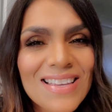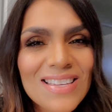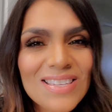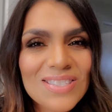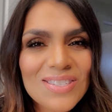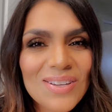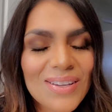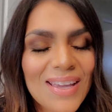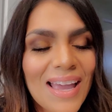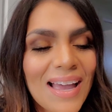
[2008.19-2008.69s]

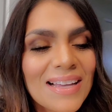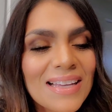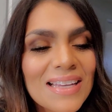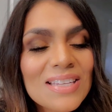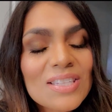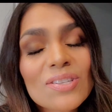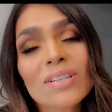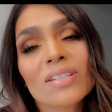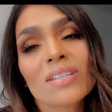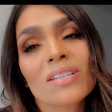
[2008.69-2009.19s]
So yeah,
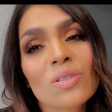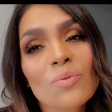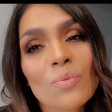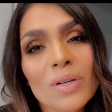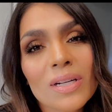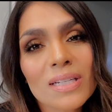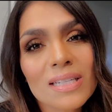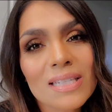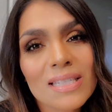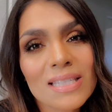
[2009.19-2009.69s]
so I just
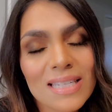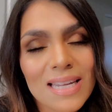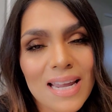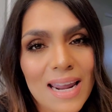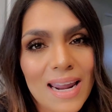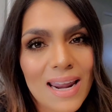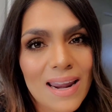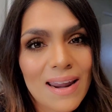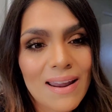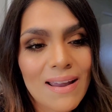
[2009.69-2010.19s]
wanted to
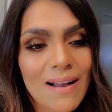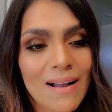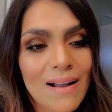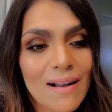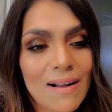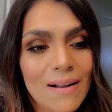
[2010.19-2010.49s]
say